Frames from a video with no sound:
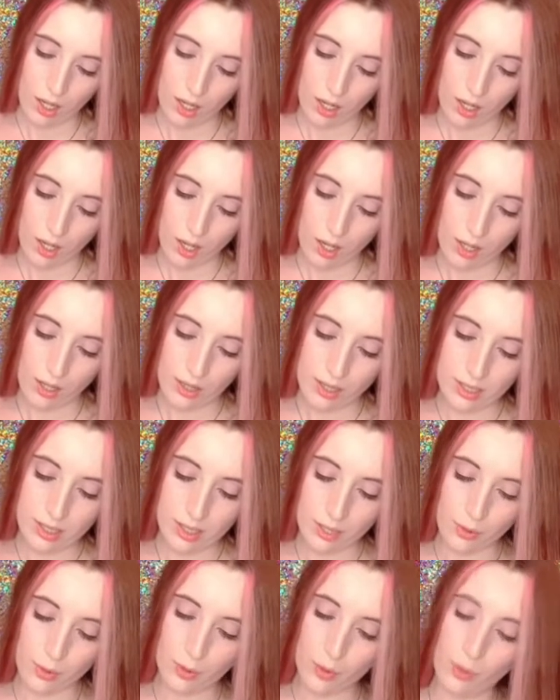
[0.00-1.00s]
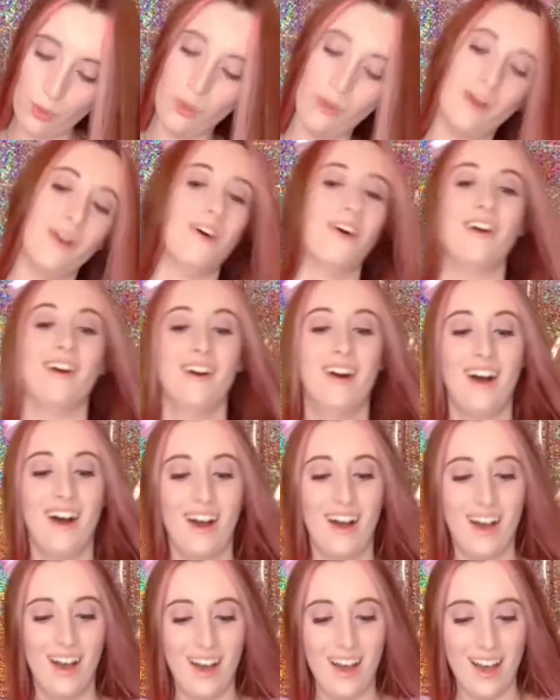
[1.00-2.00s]
Oh, that's so cool.
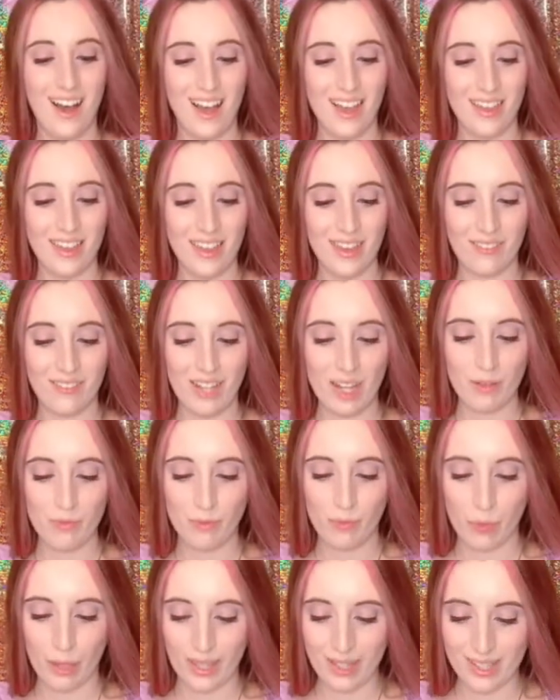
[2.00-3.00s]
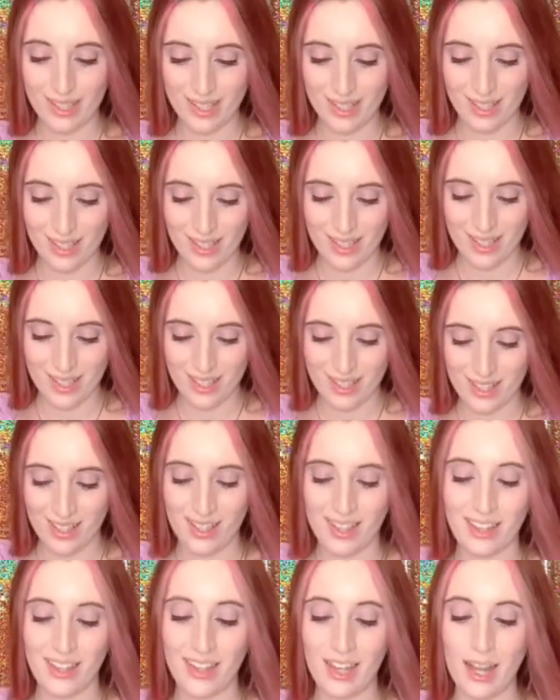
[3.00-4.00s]
They've got bracelets.
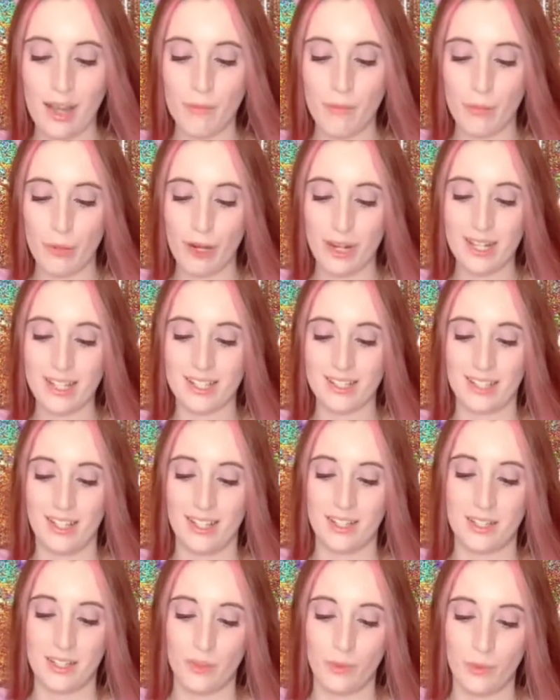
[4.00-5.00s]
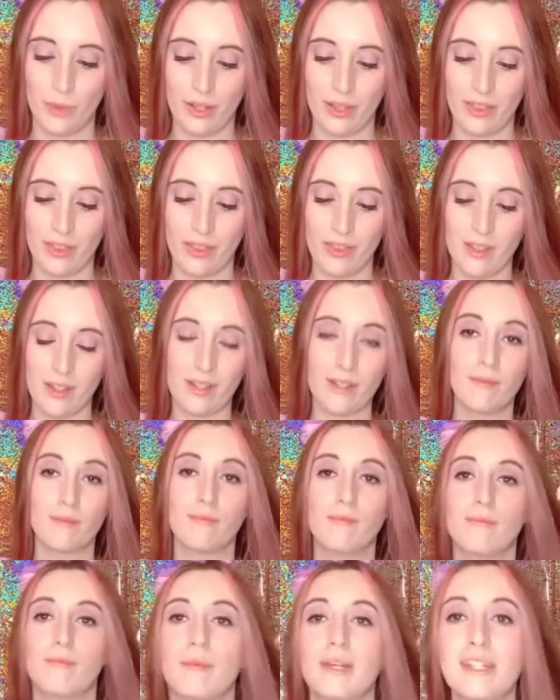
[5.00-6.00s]
They got bracelets with the
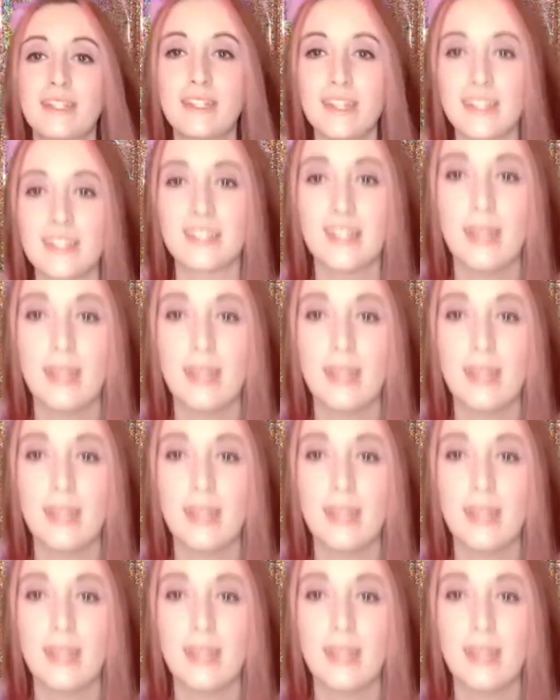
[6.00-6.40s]
business name